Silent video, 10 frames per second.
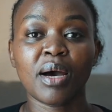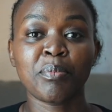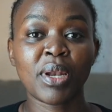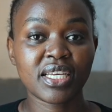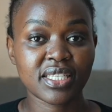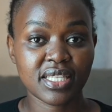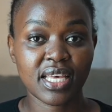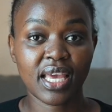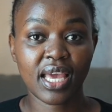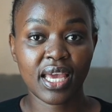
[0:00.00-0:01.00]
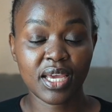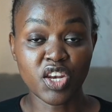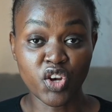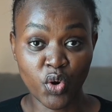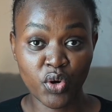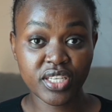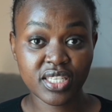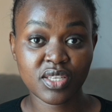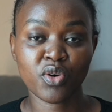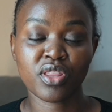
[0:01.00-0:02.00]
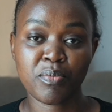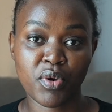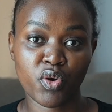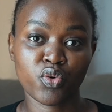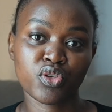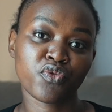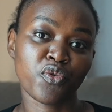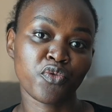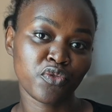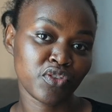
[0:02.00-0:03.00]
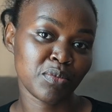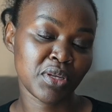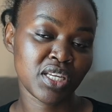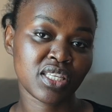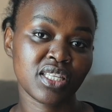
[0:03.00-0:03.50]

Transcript: plays the noise or the brown noise for 50 minutes,